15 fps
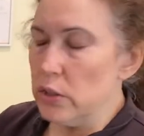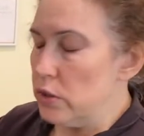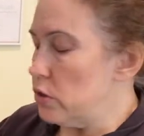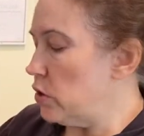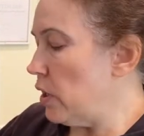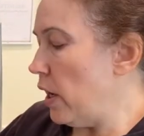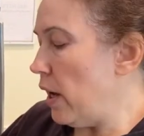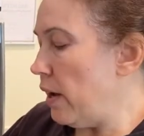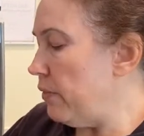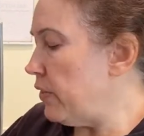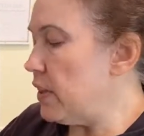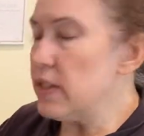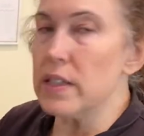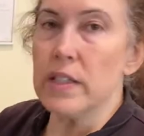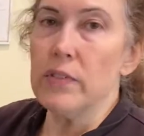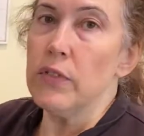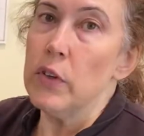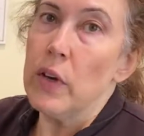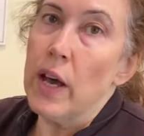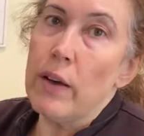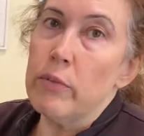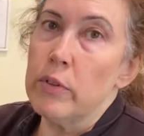to have this. If you
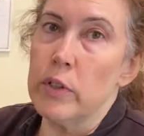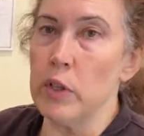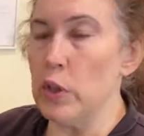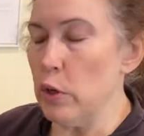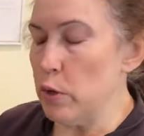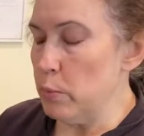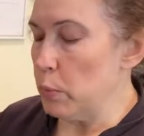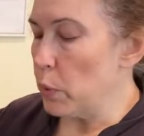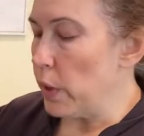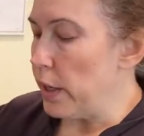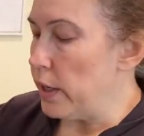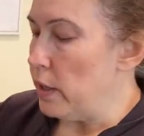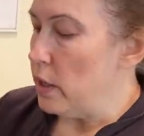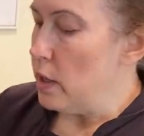have one at home, great.